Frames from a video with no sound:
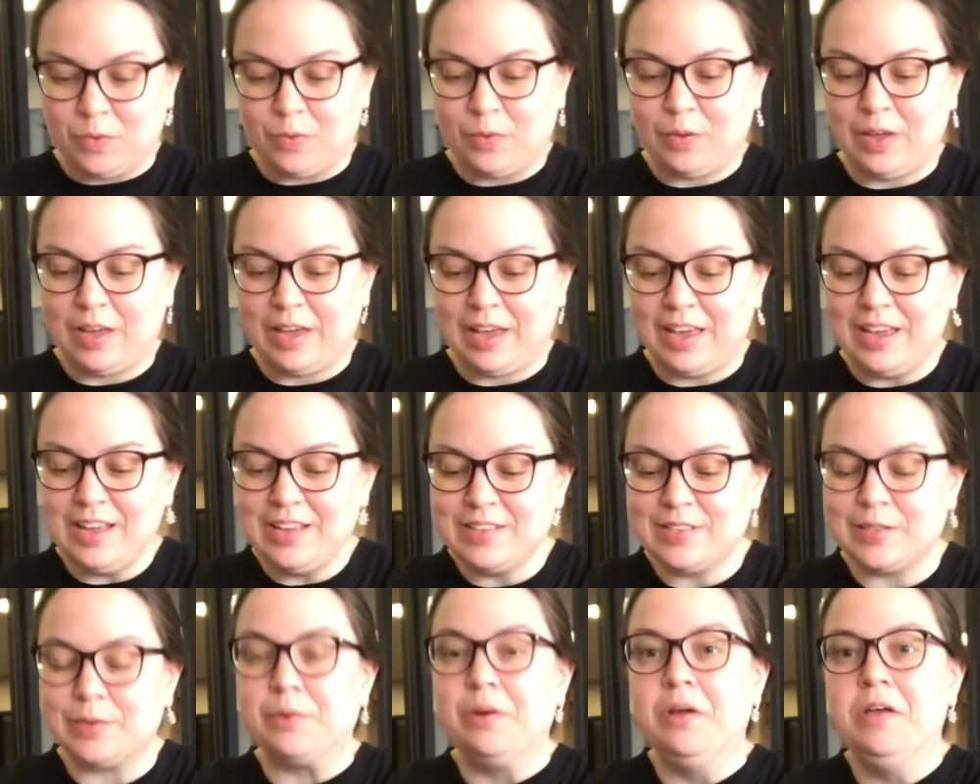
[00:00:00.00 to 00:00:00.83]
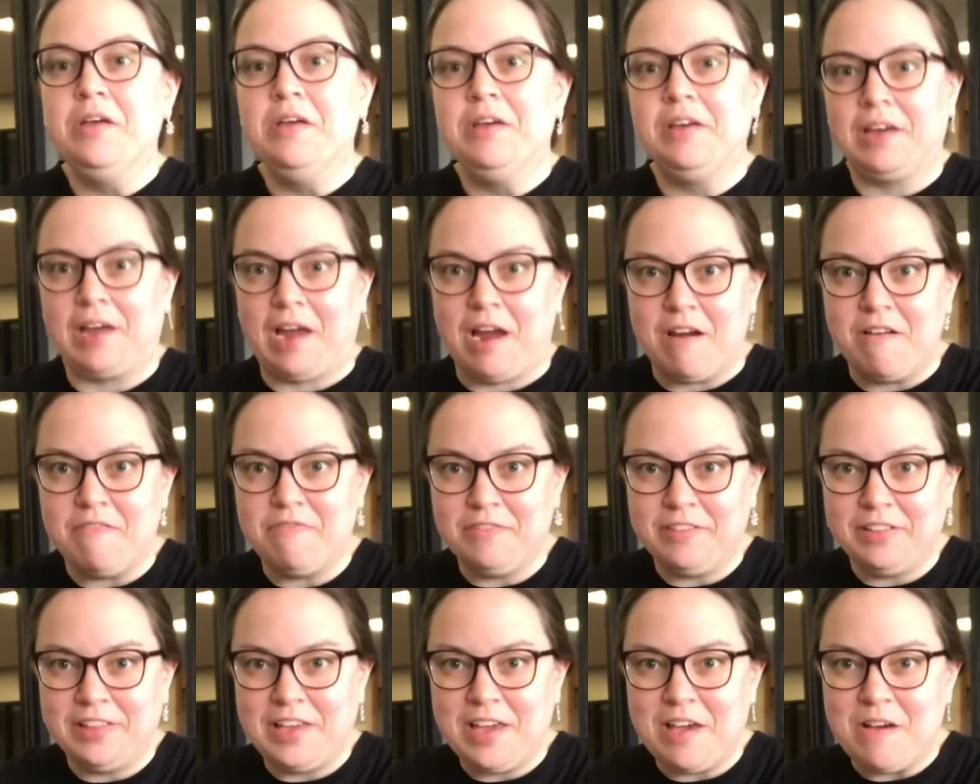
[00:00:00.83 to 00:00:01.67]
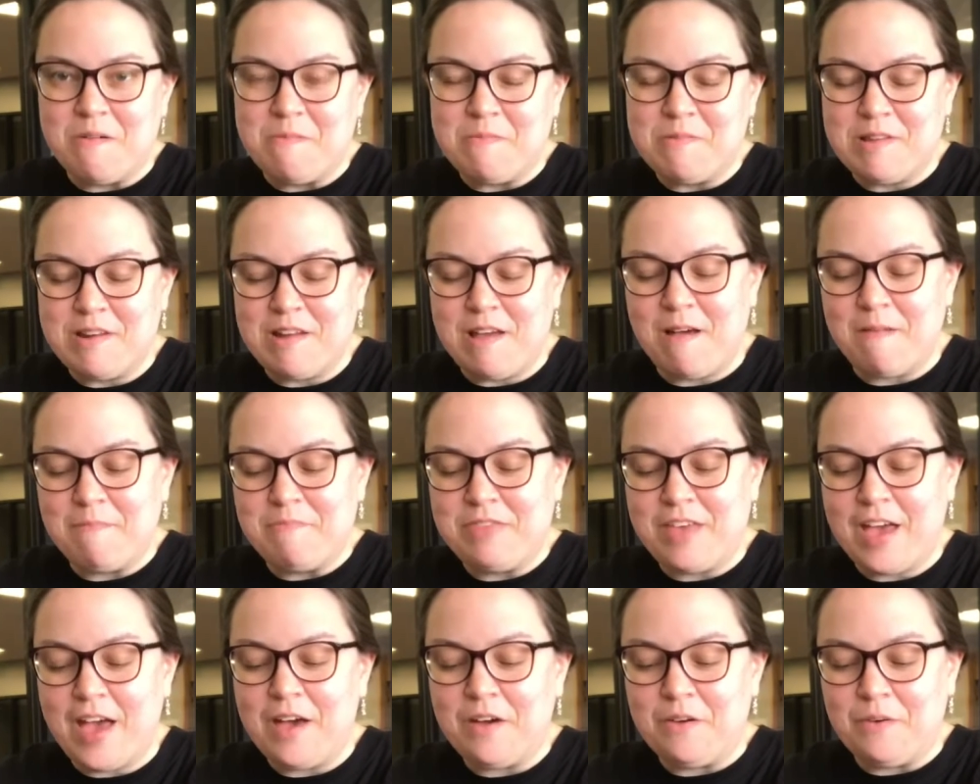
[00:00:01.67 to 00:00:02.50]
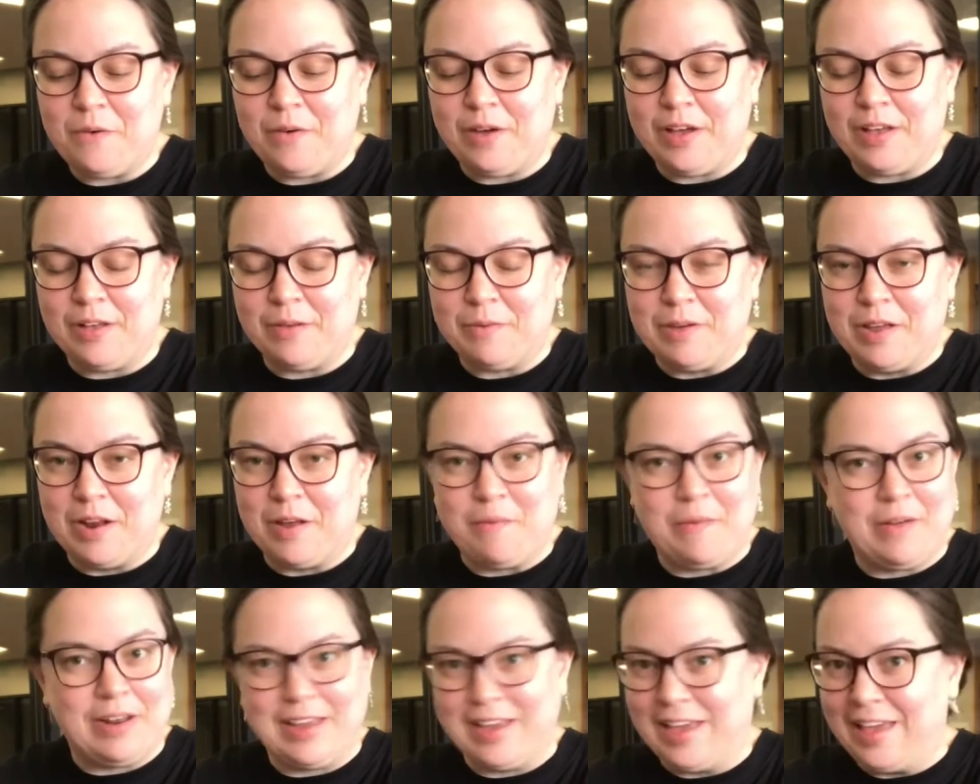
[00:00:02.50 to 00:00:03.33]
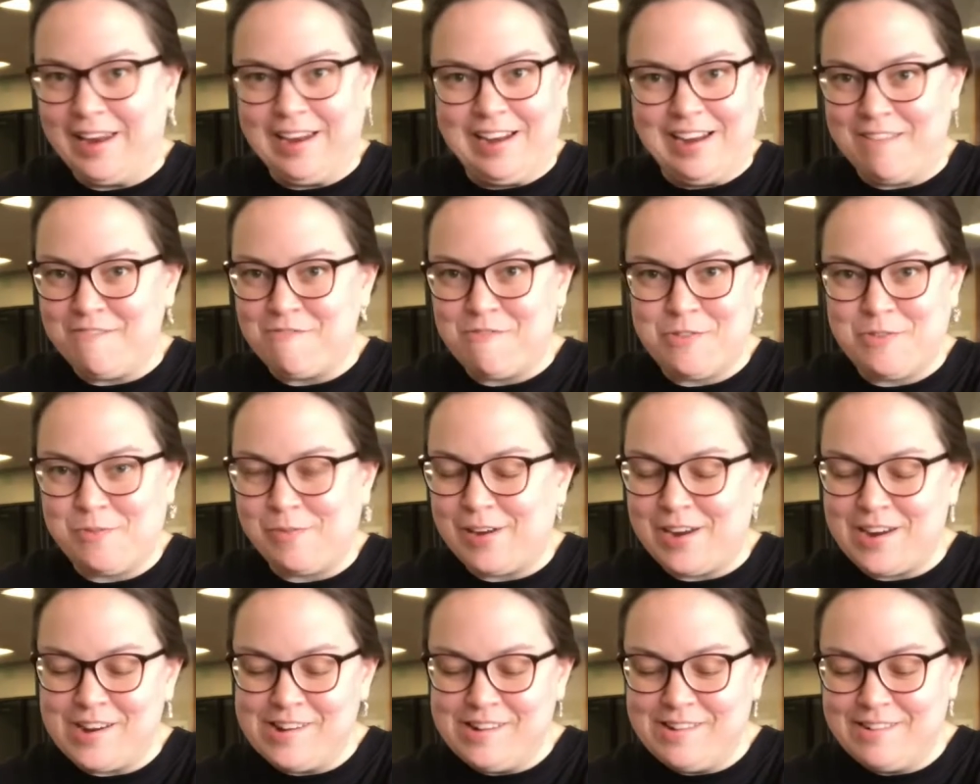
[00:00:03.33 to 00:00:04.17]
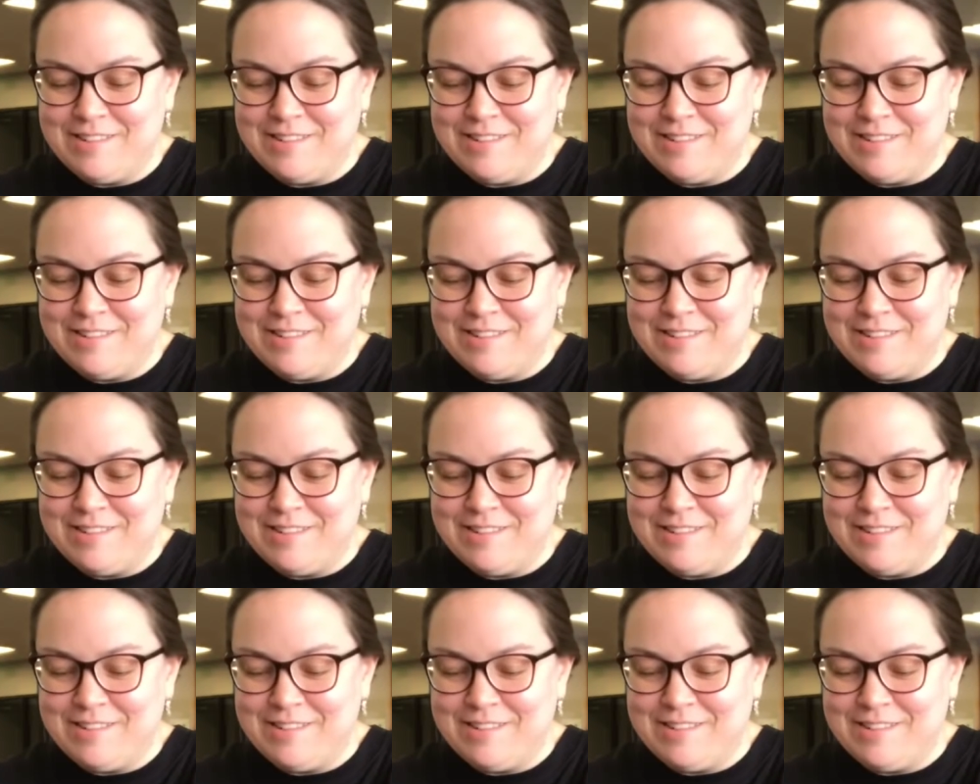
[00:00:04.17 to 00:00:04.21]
Okay, so carefully open up that oil. We don't want to get it everywhere.